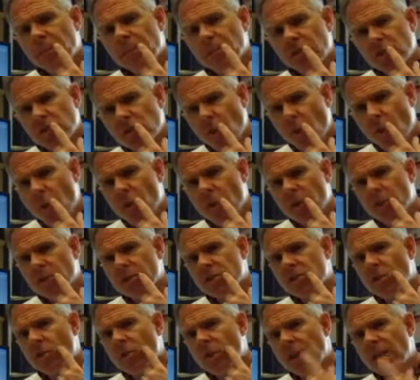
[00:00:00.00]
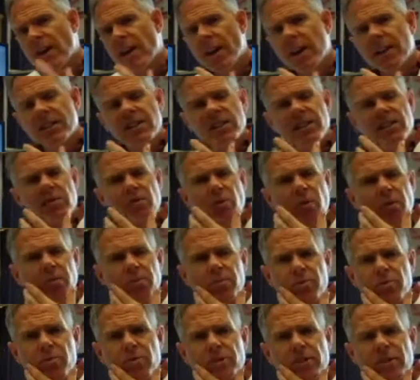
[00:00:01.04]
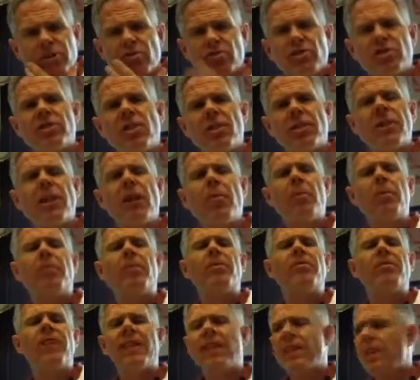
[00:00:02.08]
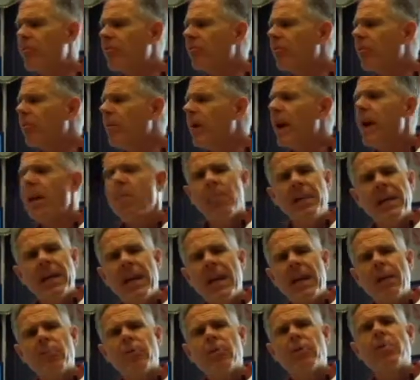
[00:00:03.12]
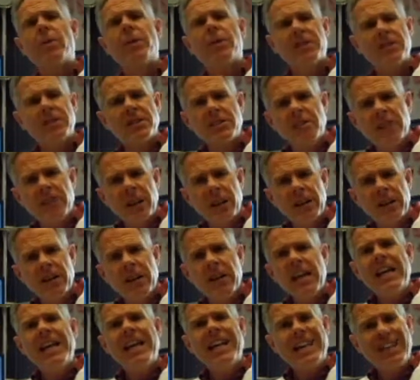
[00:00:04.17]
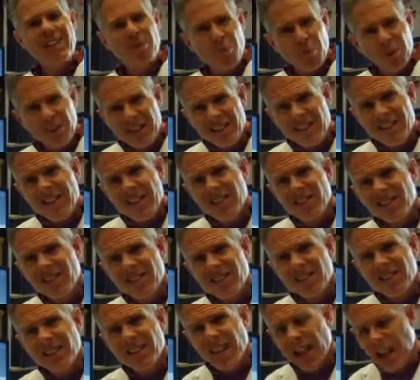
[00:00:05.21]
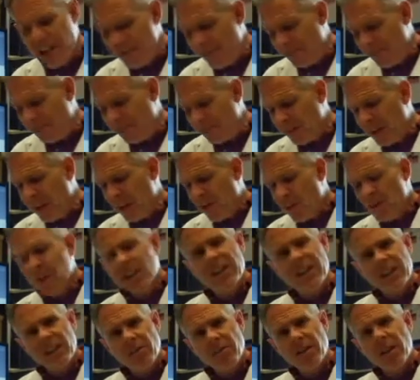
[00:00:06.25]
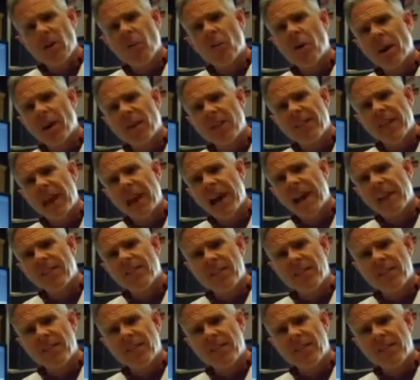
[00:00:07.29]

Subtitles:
sores or cuts or bruises, or something that would prevent them from being able to participate in doing the testing today, we need to be aware of that.